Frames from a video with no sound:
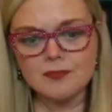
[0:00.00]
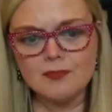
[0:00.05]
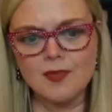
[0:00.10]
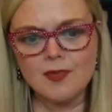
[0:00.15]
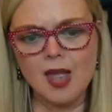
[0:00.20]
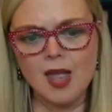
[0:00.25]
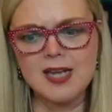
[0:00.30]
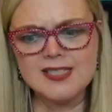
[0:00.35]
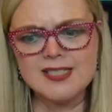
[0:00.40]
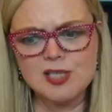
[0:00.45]

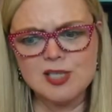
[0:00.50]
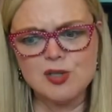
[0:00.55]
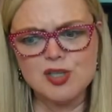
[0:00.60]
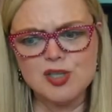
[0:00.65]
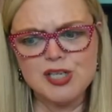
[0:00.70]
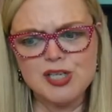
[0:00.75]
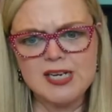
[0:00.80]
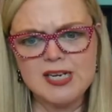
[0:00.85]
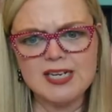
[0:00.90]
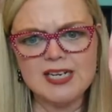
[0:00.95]
I see you,
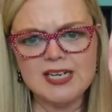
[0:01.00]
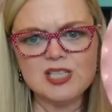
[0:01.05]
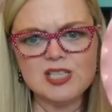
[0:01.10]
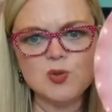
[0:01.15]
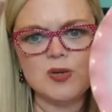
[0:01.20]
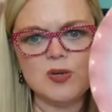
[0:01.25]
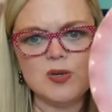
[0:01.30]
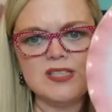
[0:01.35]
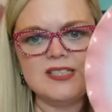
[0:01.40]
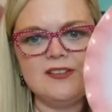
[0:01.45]
Shannon, at
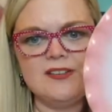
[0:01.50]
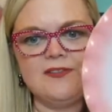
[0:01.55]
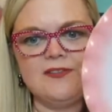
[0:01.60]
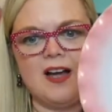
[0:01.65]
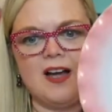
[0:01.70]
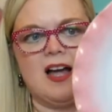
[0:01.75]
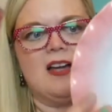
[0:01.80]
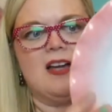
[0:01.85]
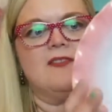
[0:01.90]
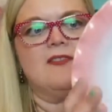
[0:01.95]

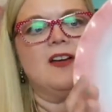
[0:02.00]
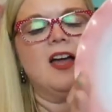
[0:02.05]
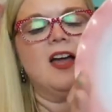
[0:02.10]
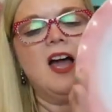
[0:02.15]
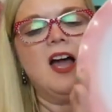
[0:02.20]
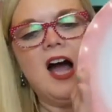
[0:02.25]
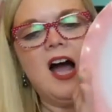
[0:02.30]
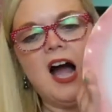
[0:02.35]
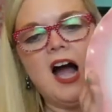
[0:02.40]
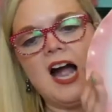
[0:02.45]
25.
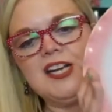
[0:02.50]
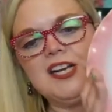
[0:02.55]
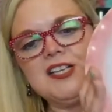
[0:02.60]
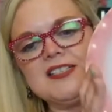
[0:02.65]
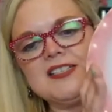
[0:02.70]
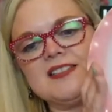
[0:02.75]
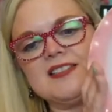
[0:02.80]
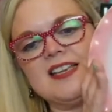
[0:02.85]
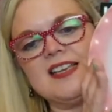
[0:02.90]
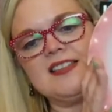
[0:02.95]
I
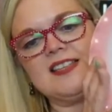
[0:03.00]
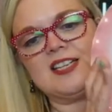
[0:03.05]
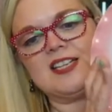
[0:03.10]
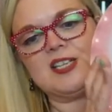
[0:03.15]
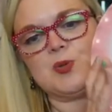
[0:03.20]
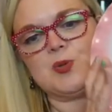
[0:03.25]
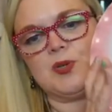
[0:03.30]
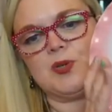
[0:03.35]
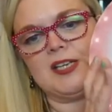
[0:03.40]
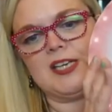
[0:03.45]
just think that
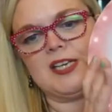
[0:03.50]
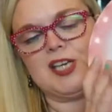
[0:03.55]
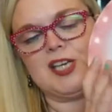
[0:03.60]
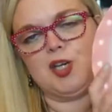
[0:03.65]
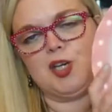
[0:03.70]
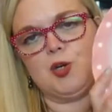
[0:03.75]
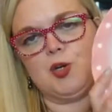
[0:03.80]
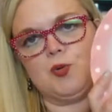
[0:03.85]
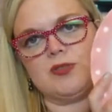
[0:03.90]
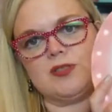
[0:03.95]
it's really
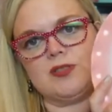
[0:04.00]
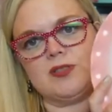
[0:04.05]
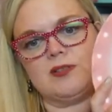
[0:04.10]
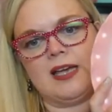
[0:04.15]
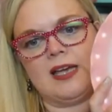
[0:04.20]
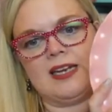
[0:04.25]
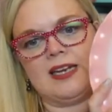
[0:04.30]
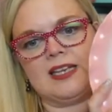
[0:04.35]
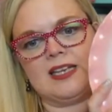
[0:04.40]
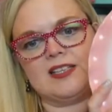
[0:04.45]
cute
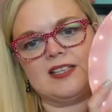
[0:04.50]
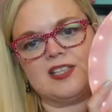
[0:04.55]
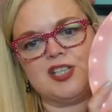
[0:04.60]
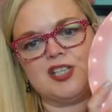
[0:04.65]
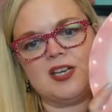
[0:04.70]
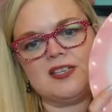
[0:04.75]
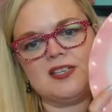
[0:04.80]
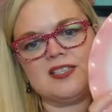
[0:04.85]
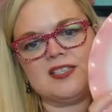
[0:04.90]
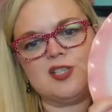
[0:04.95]
and it
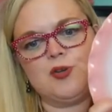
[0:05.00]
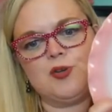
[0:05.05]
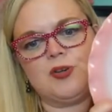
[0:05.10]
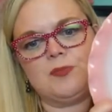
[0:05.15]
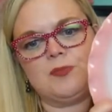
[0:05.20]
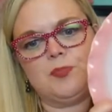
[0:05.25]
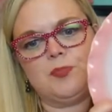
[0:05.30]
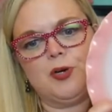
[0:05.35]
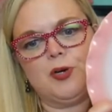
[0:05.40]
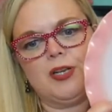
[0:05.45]
just you
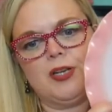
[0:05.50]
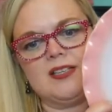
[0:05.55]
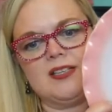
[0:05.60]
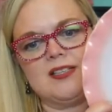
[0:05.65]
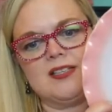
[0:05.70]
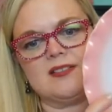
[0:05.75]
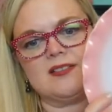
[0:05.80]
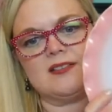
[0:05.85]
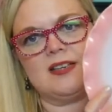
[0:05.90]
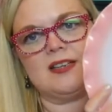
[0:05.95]
can put it
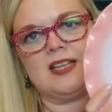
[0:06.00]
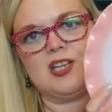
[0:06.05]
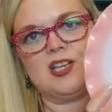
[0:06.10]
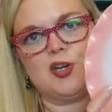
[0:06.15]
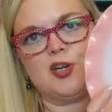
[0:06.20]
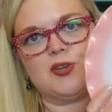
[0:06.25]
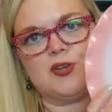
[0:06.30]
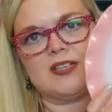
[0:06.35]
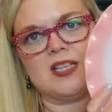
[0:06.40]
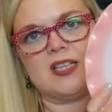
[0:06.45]
in
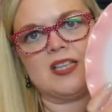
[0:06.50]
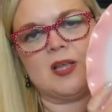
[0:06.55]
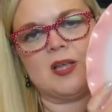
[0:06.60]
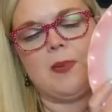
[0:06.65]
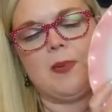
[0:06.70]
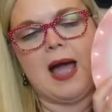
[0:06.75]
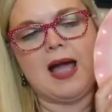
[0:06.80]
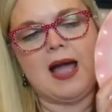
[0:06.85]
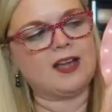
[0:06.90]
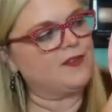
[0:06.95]
your in the
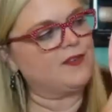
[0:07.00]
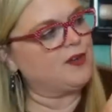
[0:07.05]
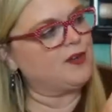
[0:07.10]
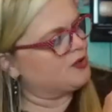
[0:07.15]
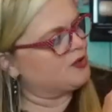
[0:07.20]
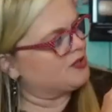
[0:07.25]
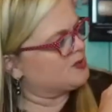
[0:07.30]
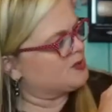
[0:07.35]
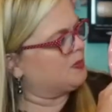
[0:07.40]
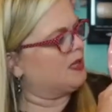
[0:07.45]
back of your
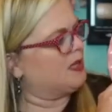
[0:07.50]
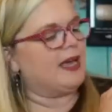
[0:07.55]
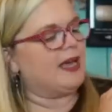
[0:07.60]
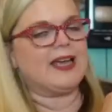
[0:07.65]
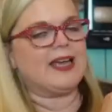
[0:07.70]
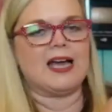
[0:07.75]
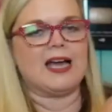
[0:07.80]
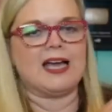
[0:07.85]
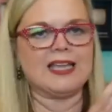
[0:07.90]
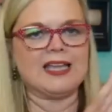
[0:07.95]

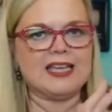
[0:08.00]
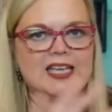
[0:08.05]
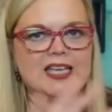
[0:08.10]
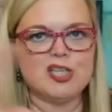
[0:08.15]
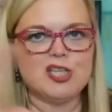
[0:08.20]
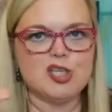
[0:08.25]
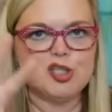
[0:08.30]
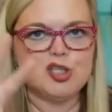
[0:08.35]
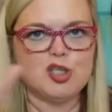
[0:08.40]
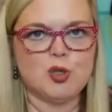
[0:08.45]
display.
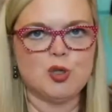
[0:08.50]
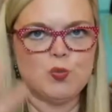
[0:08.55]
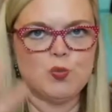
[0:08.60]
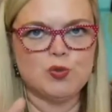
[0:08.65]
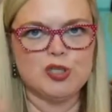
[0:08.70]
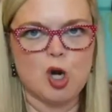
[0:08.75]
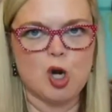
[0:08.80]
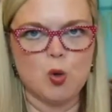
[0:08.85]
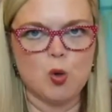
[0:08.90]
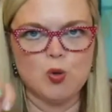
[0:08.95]
Again, do
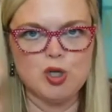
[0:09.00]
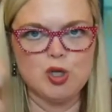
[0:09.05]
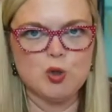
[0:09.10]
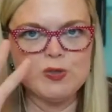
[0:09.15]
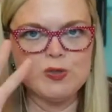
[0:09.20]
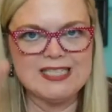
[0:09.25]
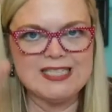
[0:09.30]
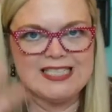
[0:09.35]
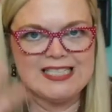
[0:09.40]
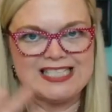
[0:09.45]
don't
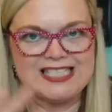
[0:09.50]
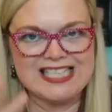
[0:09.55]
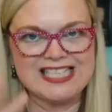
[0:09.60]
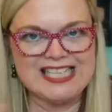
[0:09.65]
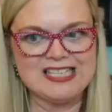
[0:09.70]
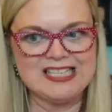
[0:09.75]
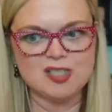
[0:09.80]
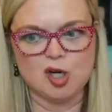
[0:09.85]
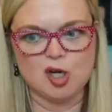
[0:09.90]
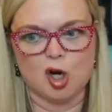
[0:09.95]
use it to
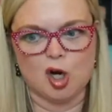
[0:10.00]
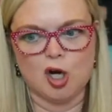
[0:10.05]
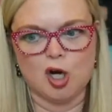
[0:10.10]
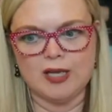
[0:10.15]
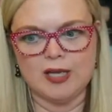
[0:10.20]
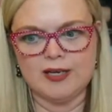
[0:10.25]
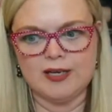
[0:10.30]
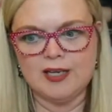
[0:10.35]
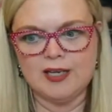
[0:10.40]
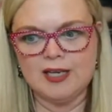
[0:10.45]
eat
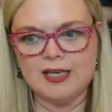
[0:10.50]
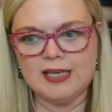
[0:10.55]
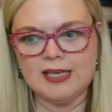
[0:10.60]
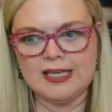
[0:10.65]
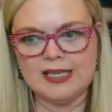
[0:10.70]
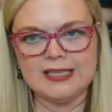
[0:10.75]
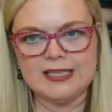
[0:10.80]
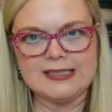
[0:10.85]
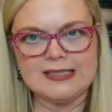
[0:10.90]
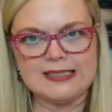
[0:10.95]
on.
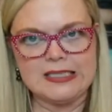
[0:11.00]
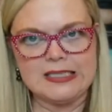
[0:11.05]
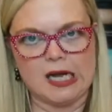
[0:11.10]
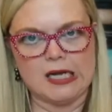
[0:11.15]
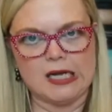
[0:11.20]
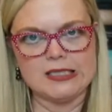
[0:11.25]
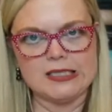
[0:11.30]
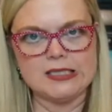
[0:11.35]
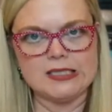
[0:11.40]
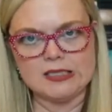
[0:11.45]
It is
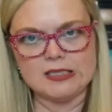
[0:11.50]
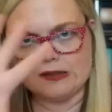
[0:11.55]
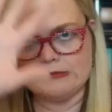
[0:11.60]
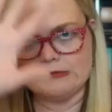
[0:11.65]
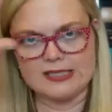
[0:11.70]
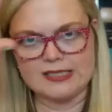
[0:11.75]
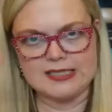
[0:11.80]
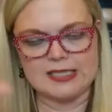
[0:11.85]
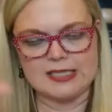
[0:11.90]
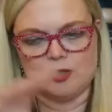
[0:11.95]
not
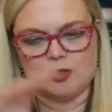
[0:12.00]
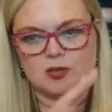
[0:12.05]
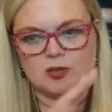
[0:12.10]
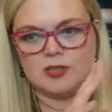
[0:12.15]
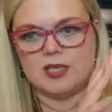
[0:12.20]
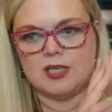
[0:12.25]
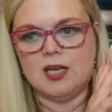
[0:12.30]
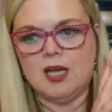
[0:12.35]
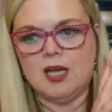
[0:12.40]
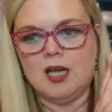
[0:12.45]
sealed.
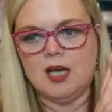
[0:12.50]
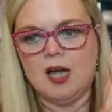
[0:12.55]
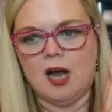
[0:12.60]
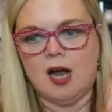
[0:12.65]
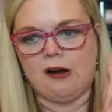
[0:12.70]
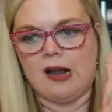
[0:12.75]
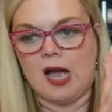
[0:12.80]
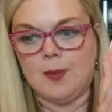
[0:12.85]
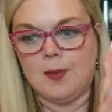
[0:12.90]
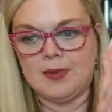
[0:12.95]
All
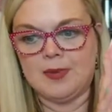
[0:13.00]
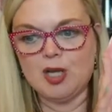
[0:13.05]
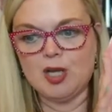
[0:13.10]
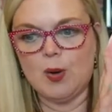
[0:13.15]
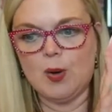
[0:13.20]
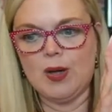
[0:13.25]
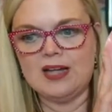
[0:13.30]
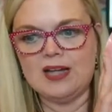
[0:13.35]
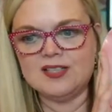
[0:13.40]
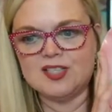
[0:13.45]
right, I'm going to go
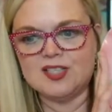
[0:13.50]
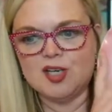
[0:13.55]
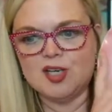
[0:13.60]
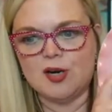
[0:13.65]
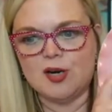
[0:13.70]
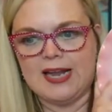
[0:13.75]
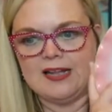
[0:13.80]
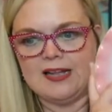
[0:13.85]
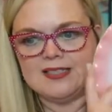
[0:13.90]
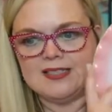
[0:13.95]
ahead and start
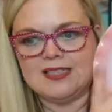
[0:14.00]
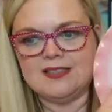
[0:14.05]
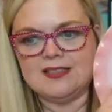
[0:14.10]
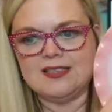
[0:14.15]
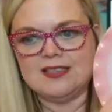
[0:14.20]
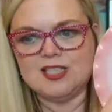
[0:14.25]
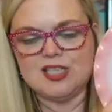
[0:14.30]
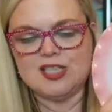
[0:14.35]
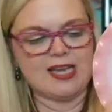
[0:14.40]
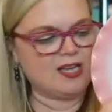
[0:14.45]
counting
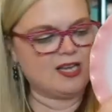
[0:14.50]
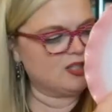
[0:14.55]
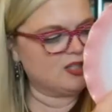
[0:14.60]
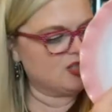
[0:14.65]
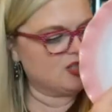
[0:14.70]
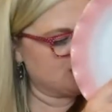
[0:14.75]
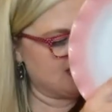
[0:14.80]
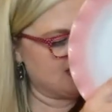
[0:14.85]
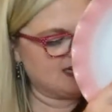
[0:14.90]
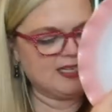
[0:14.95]
this down.
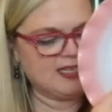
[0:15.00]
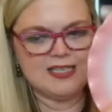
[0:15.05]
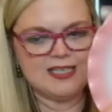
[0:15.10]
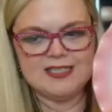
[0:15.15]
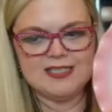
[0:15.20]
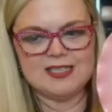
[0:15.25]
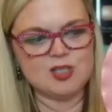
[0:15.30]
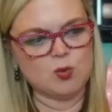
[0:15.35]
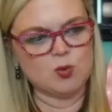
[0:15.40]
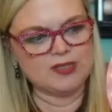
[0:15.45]
Shannon is
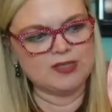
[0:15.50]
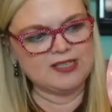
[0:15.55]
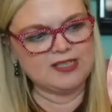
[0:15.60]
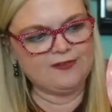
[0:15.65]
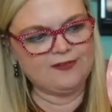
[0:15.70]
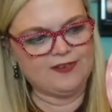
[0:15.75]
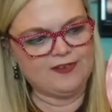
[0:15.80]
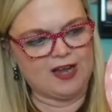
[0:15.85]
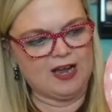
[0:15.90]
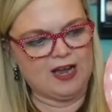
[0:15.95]
at
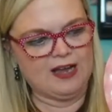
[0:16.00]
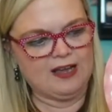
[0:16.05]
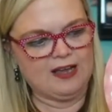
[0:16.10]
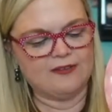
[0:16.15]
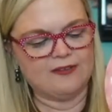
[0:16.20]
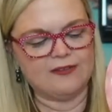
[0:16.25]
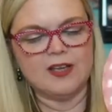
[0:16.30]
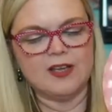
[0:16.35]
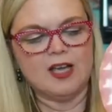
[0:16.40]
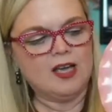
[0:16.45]

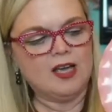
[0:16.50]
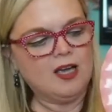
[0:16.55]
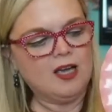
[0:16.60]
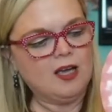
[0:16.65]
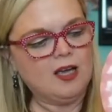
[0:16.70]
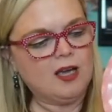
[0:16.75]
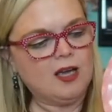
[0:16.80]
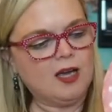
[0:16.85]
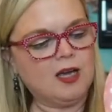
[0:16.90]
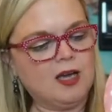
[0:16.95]
25,
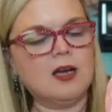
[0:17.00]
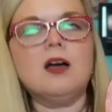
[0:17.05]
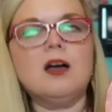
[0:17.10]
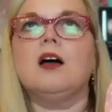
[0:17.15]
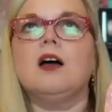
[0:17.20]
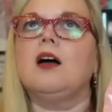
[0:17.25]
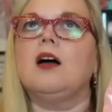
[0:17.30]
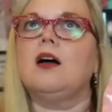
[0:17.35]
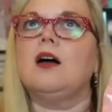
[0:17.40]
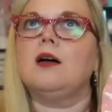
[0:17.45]

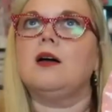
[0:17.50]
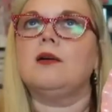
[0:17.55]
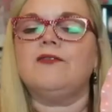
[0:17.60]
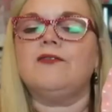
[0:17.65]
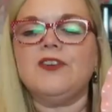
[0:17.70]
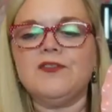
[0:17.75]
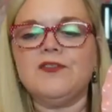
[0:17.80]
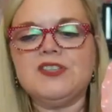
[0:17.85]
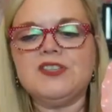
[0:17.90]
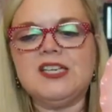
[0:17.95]
uh,
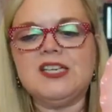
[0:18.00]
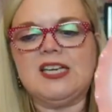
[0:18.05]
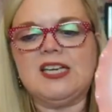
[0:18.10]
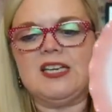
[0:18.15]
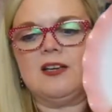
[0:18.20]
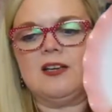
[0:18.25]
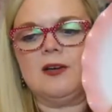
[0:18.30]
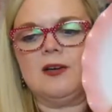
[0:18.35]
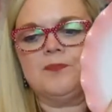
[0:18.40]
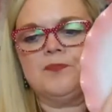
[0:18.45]

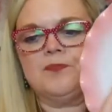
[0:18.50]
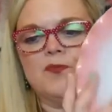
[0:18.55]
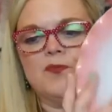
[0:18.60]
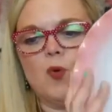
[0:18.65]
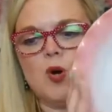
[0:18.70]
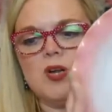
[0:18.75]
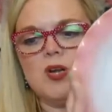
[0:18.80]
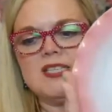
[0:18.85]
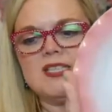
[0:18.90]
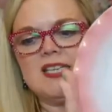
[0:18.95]
15,
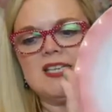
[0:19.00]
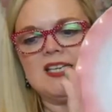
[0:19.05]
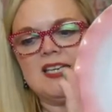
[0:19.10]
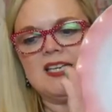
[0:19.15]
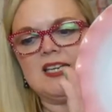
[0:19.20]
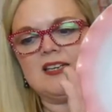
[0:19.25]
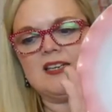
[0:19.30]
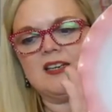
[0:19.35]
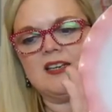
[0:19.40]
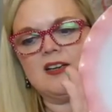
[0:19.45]

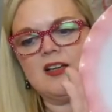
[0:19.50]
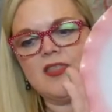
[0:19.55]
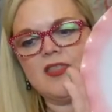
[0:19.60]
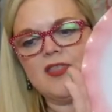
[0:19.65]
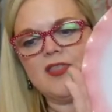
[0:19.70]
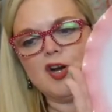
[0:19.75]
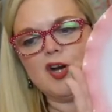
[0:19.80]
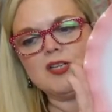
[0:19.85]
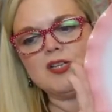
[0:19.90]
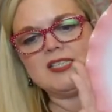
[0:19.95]
14,
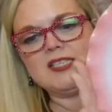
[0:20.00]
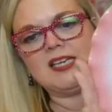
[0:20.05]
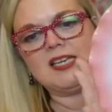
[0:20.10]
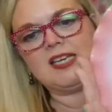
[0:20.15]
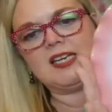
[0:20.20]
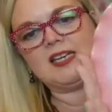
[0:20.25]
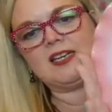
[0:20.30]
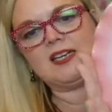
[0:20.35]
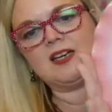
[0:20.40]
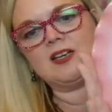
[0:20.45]

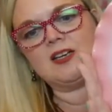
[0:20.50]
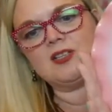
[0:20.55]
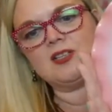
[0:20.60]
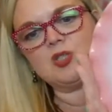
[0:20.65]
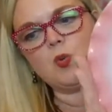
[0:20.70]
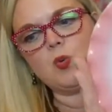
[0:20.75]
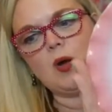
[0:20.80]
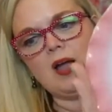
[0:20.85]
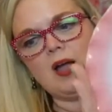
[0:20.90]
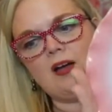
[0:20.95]
13,
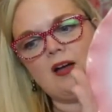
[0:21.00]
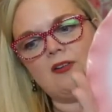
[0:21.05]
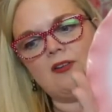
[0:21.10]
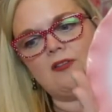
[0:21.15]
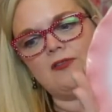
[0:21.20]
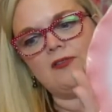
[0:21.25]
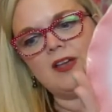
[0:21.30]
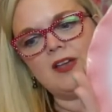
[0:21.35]
12,